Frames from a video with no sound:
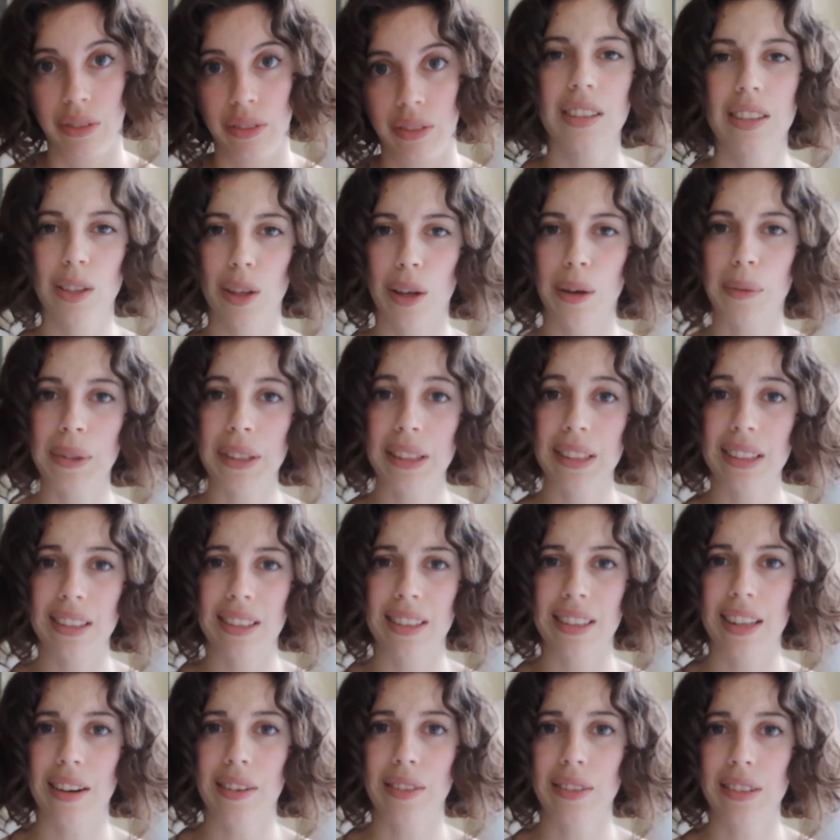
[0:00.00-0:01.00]
So that means
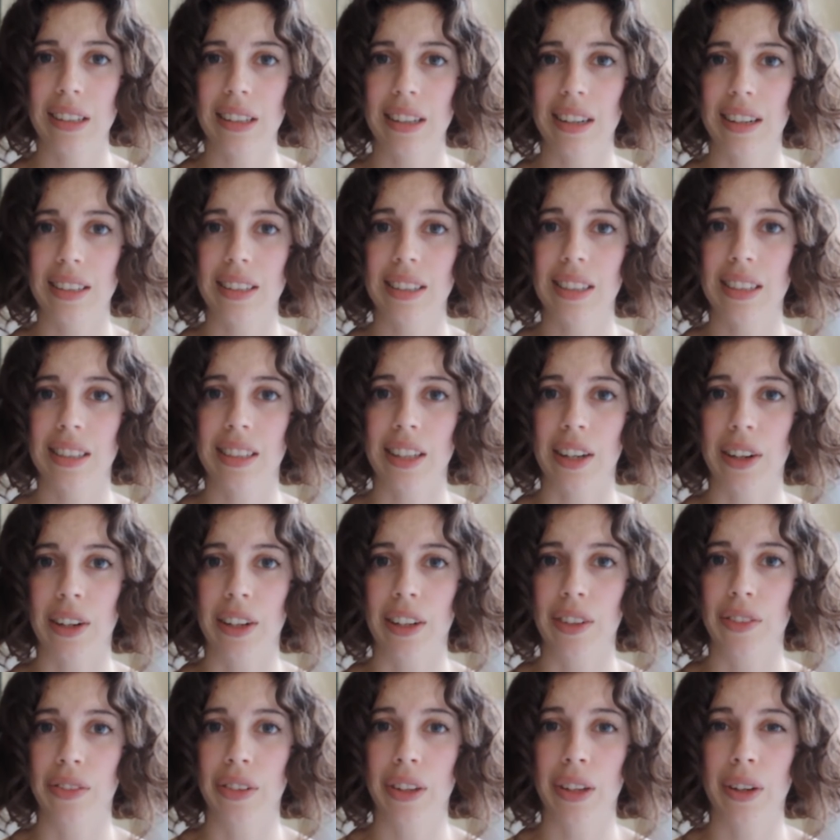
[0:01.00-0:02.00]
it's not only necessary
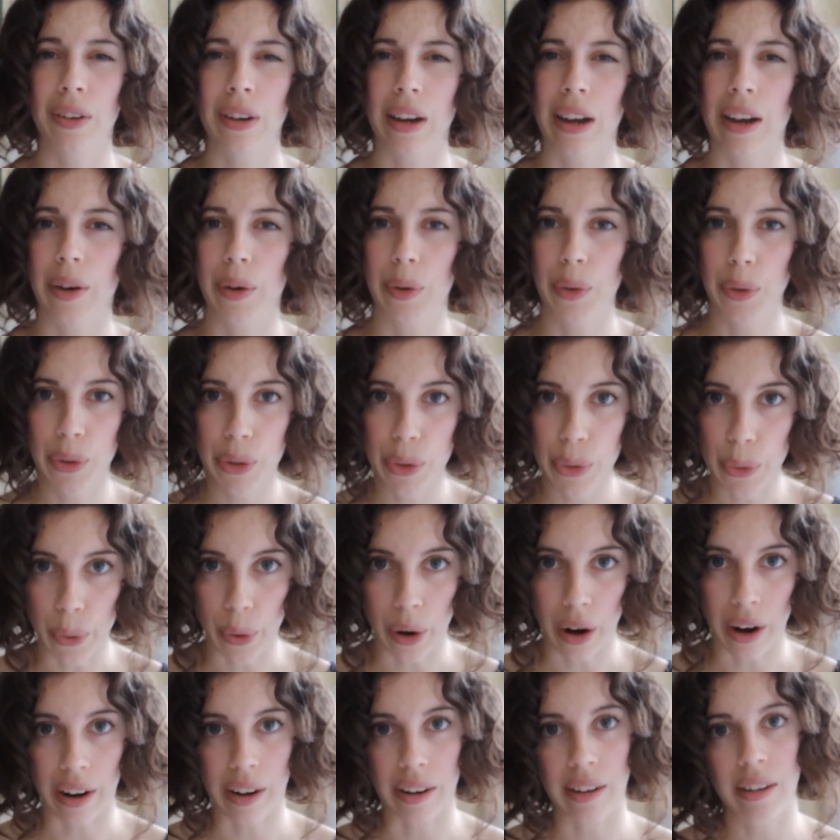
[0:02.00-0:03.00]
to figure out who you
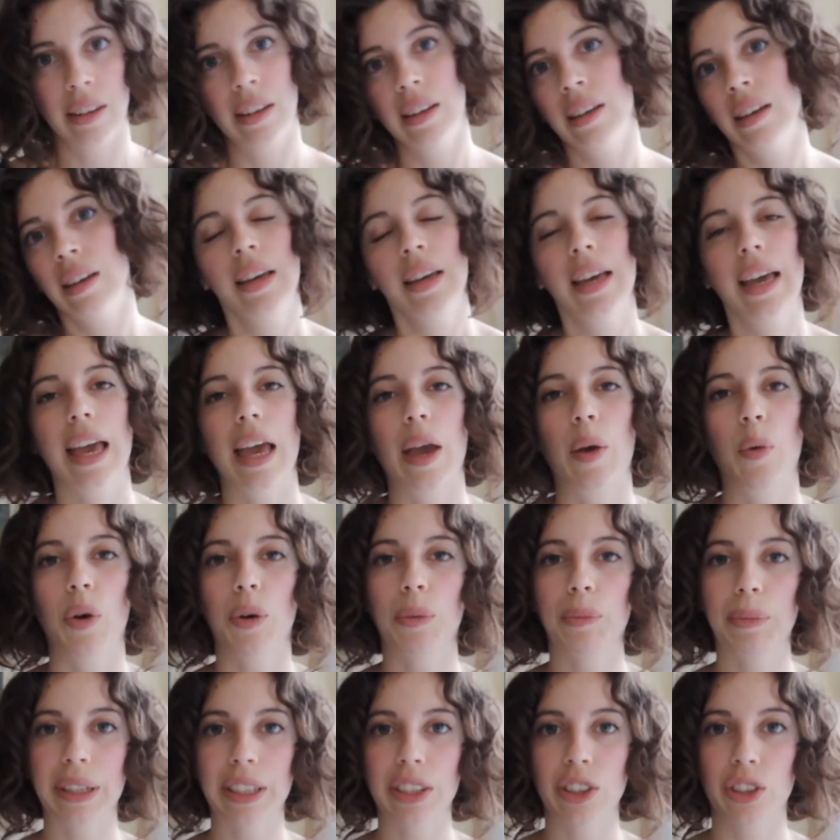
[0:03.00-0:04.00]
are and
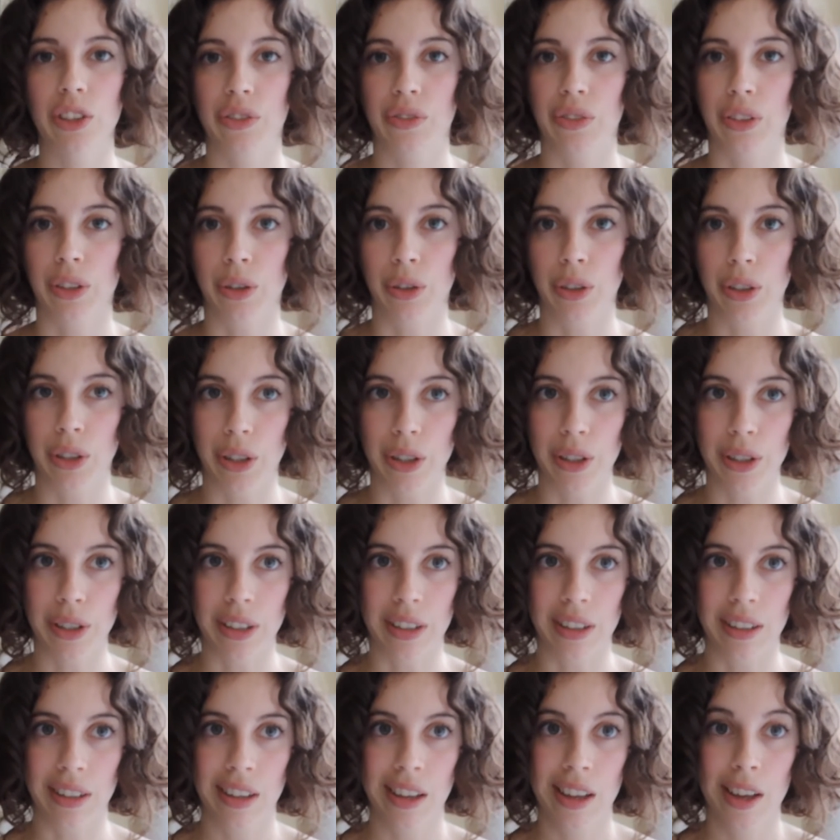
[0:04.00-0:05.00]
what makes you feel
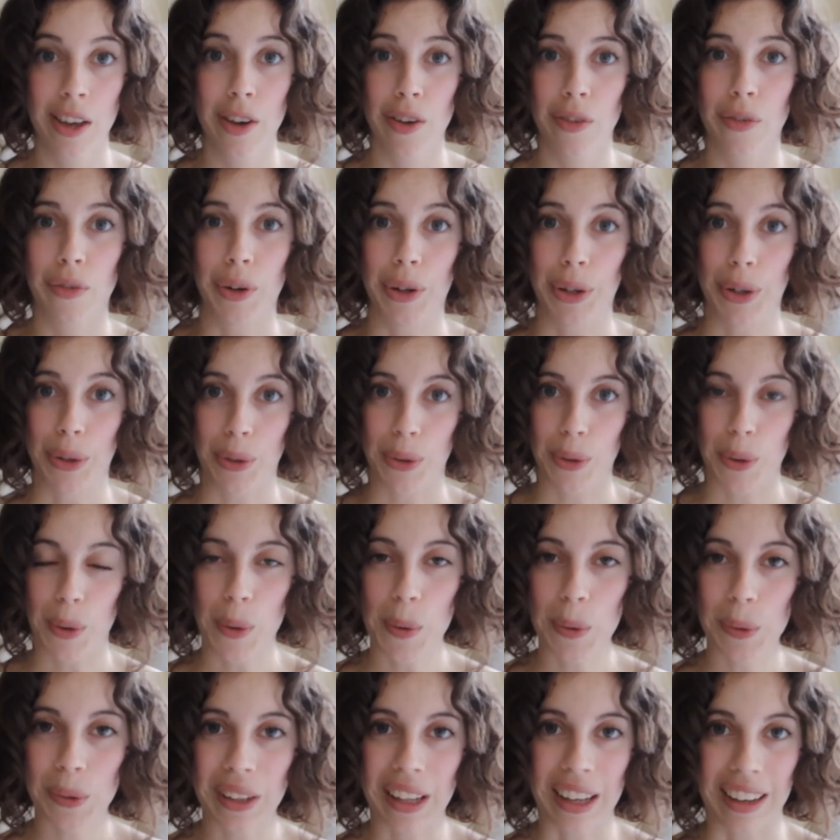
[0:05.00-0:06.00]
good for your
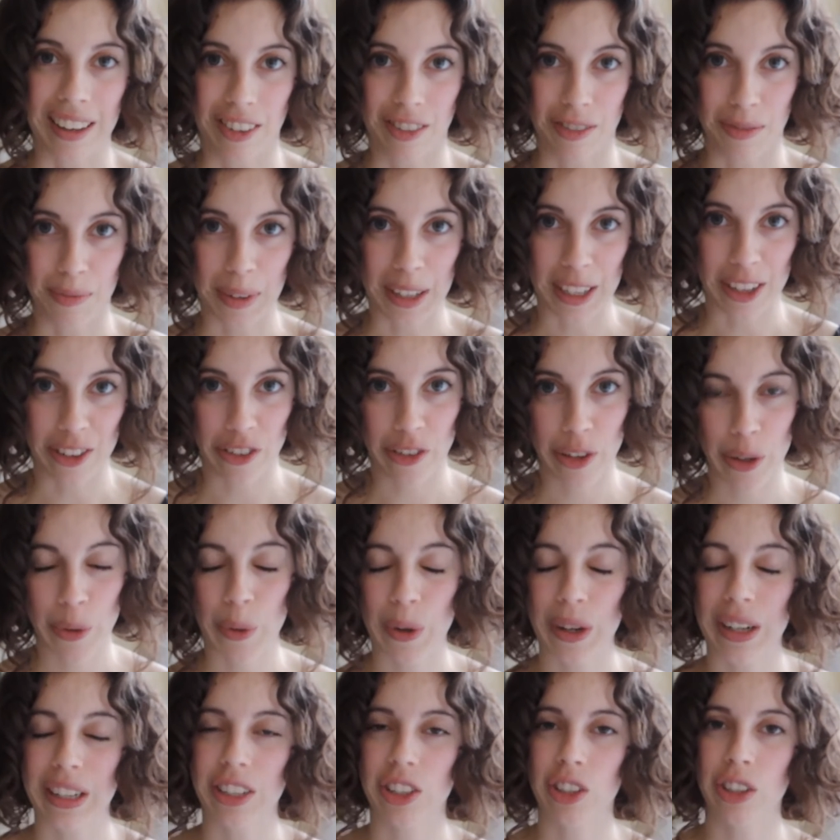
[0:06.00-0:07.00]
own life, but if you
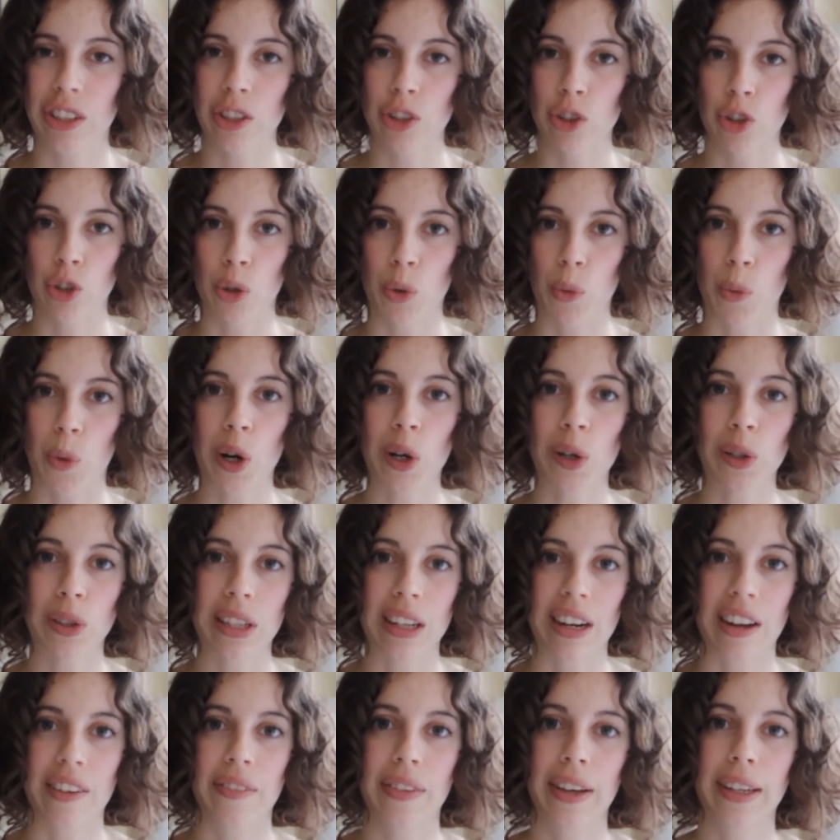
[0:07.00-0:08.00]
want to change the world
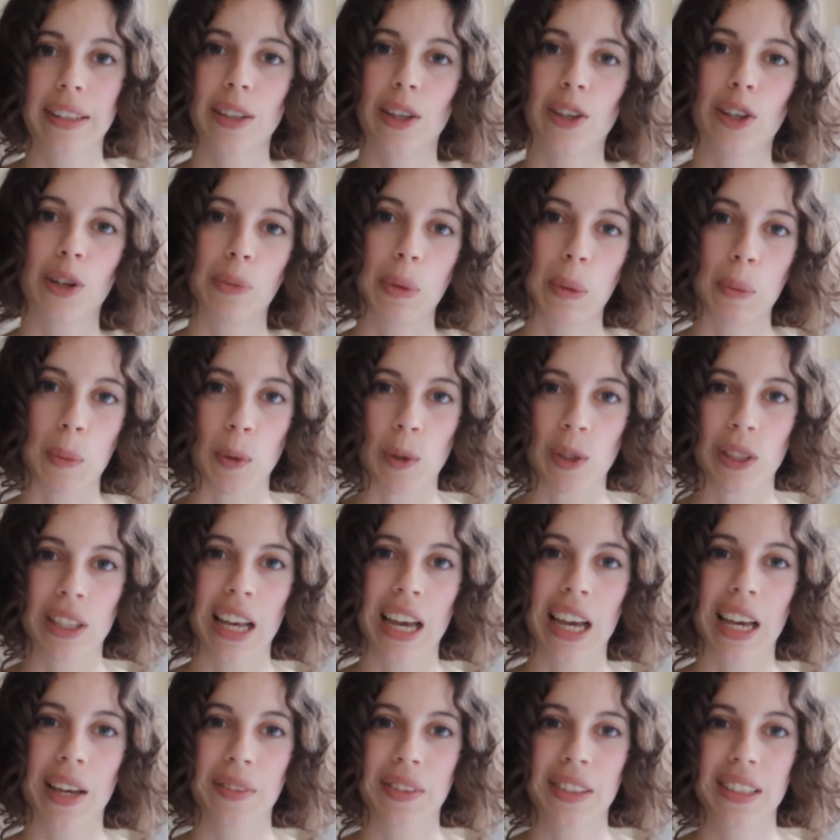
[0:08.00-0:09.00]
and affect other people's
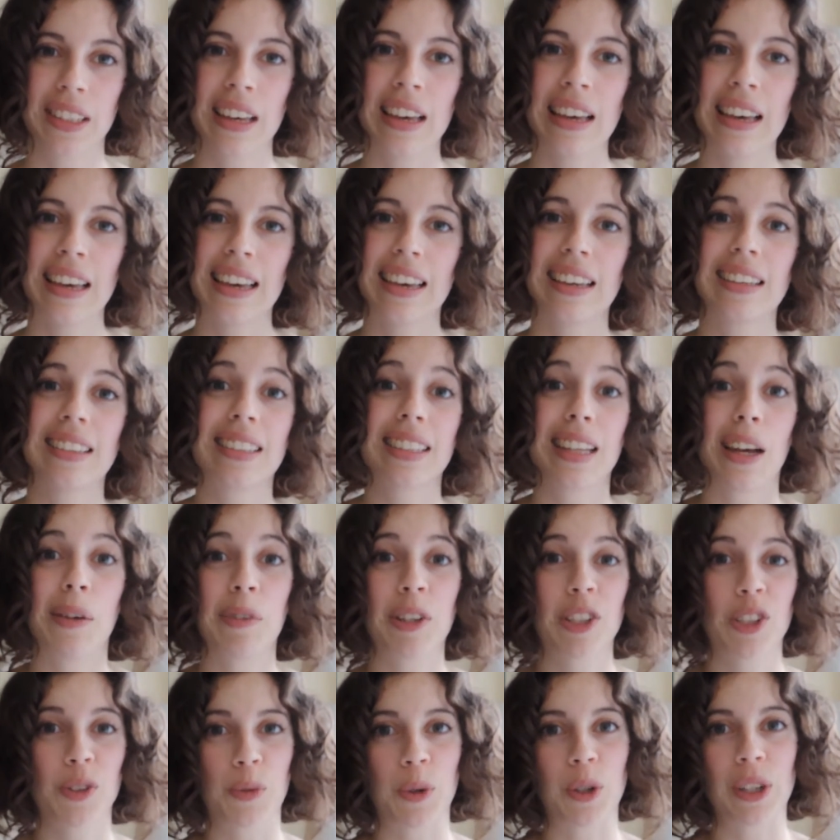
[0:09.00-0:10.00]
lives, it's that
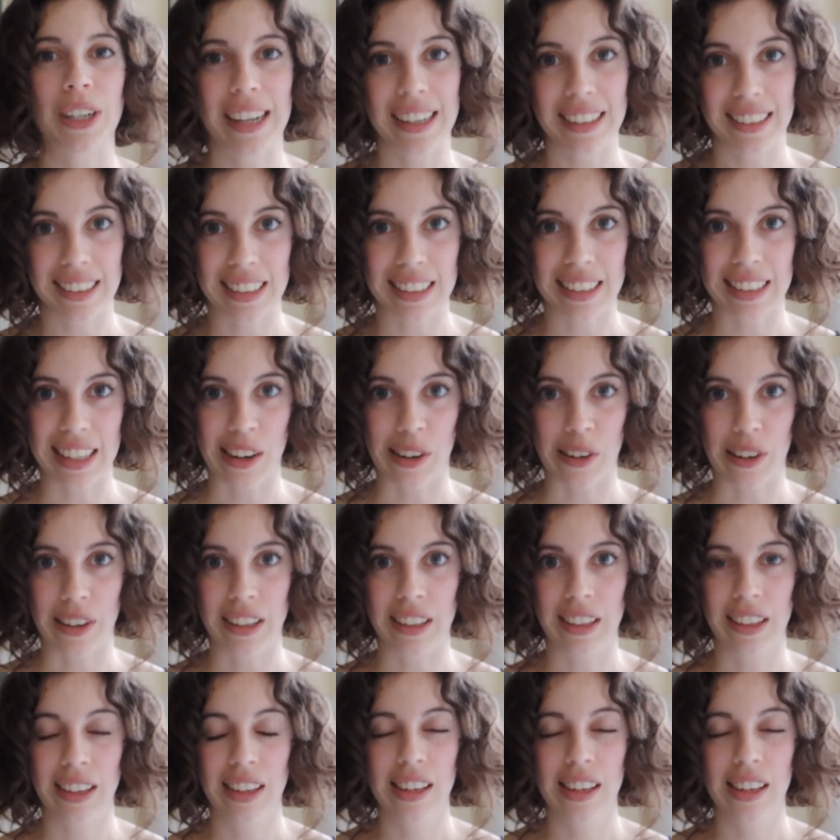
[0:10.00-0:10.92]
much more necessary